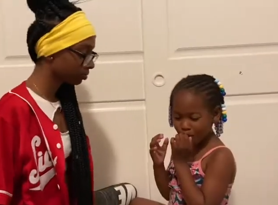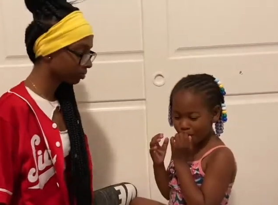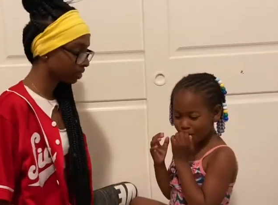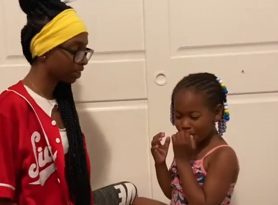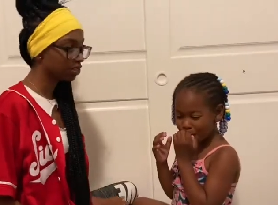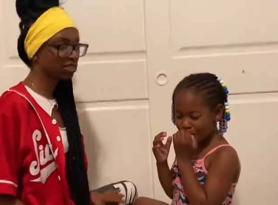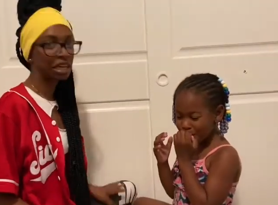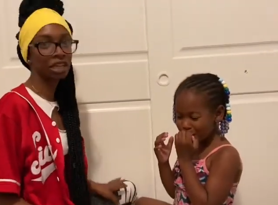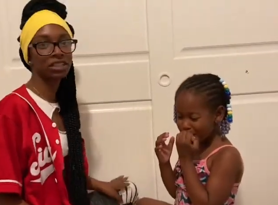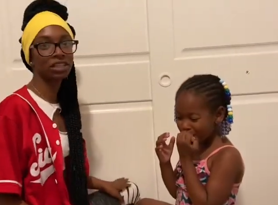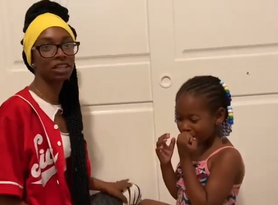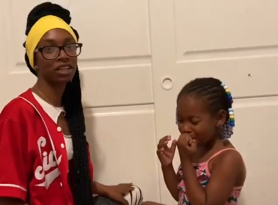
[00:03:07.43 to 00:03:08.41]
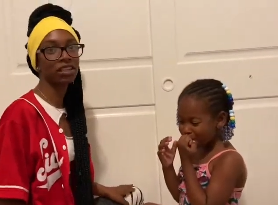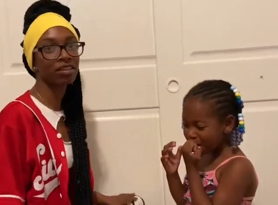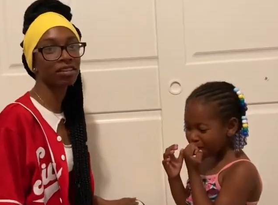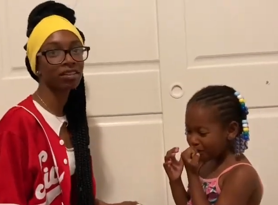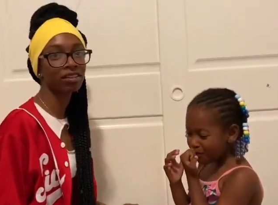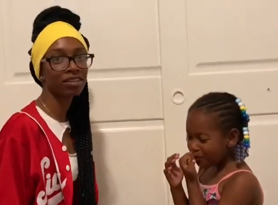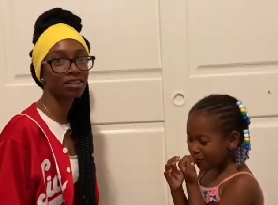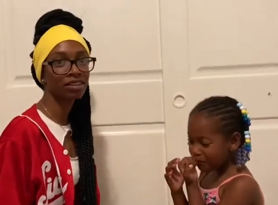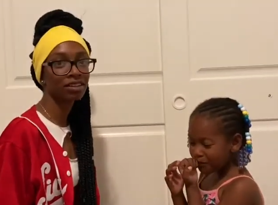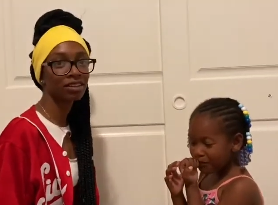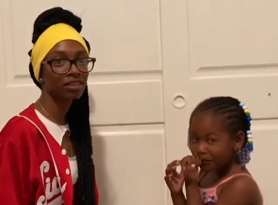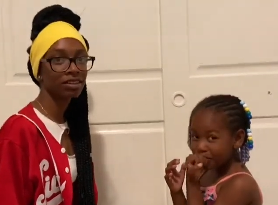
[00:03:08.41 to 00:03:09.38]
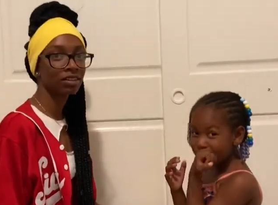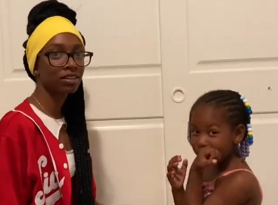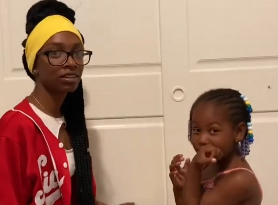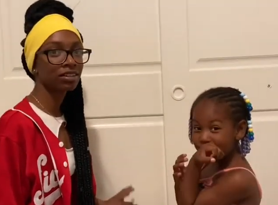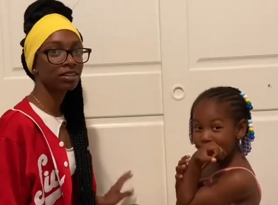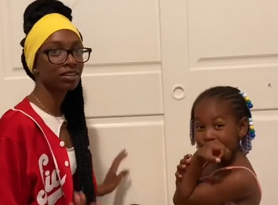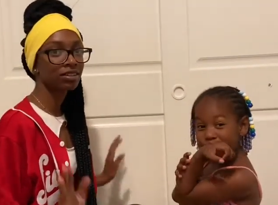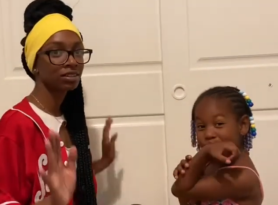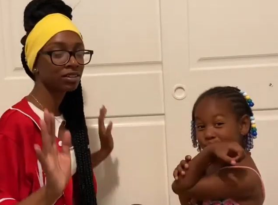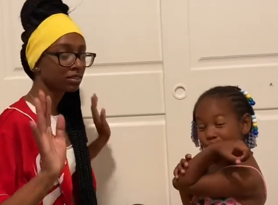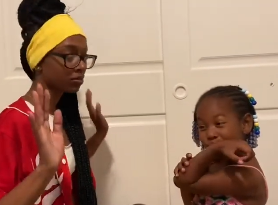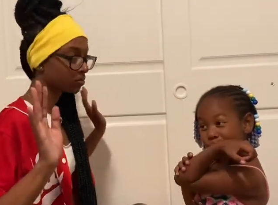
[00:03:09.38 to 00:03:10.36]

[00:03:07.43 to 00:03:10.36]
Speaker 1: No touching either. okay.